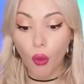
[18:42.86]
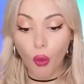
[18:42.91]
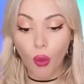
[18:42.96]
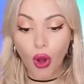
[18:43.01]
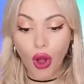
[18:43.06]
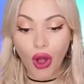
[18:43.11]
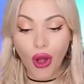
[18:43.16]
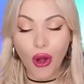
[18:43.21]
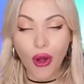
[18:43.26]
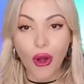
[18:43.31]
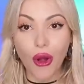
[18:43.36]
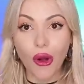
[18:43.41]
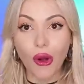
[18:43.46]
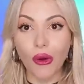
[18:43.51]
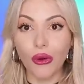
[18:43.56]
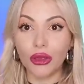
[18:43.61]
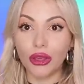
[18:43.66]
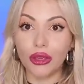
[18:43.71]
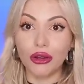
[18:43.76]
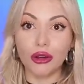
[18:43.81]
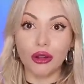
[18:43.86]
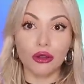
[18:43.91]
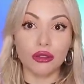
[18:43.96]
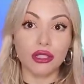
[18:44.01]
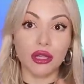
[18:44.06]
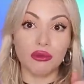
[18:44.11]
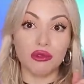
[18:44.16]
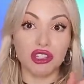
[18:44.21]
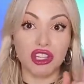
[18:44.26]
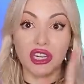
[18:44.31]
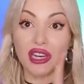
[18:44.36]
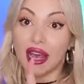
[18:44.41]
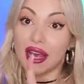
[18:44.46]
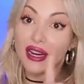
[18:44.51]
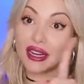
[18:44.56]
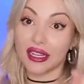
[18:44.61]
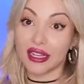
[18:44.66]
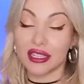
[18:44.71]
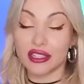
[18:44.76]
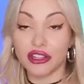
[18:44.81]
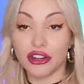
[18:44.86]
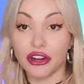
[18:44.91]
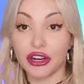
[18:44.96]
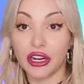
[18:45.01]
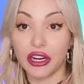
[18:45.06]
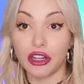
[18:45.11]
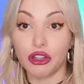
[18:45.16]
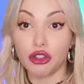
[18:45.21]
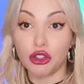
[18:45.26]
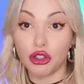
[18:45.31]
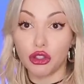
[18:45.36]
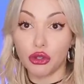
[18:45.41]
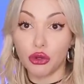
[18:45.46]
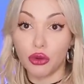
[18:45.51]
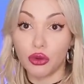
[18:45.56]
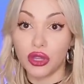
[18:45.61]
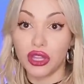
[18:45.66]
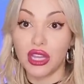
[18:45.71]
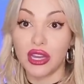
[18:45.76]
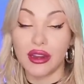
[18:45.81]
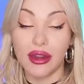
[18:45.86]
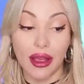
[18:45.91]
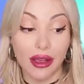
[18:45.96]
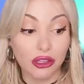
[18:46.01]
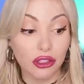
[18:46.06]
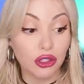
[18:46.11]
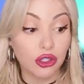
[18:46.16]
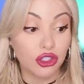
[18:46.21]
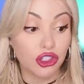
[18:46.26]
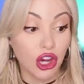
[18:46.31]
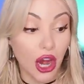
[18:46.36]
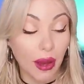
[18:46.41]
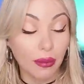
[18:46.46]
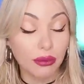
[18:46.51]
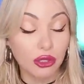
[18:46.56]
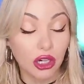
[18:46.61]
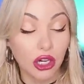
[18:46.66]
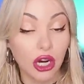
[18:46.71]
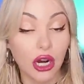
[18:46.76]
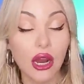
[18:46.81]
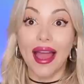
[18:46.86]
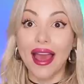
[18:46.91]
Whoa, you know some shenanigans are gonna ensue in the next chapter.